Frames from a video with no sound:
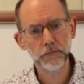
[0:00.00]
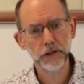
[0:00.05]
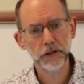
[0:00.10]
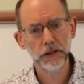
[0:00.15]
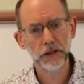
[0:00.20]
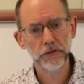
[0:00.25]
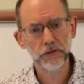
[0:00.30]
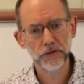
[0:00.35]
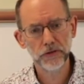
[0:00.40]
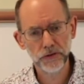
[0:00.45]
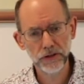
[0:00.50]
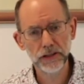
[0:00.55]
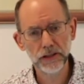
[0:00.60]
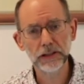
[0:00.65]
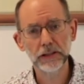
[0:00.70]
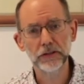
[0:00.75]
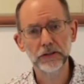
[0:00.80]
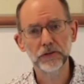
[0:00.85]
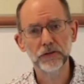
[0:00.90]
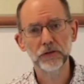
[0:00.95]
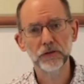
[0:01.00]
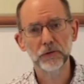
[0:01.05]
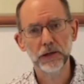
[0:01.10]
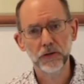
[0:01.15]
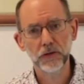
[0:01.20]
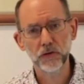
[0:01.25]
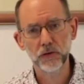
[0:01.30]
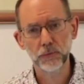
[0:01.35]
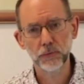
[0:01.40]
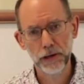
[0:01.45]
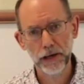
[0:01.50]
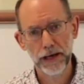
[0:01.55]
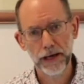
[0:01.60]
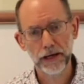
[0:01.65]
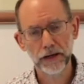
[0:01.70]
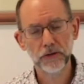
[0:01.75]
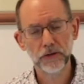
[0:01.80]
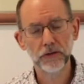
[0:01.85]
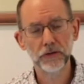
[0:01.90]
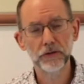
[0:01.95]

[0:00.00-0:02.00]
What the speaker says: it's silly to expect